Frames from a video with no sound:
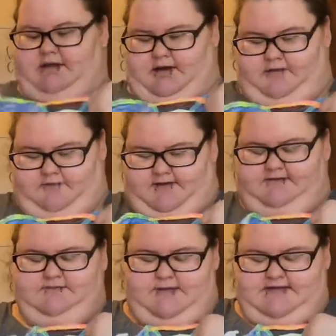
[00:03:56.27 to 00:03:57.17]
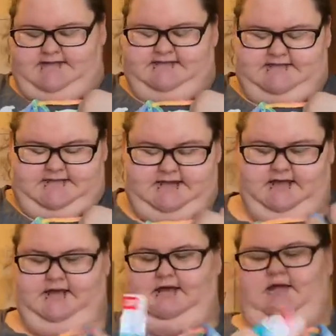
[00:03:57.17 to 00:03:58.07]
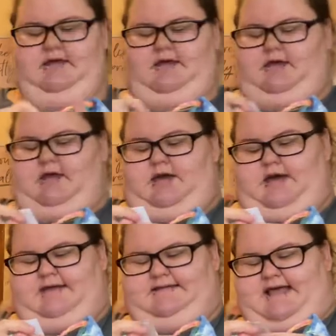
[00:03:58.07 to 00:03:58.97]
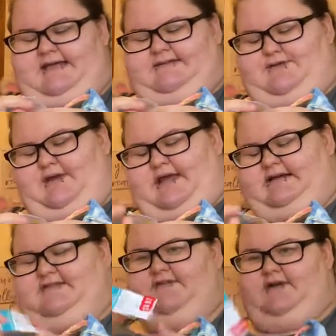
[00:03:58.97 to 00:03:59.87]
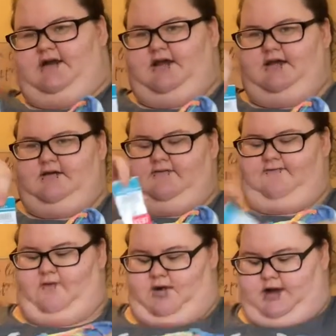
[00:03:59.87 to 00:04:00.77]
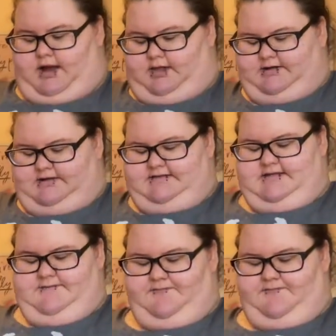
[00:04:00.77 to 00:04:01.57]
Now this was a uh, size 3X for $4.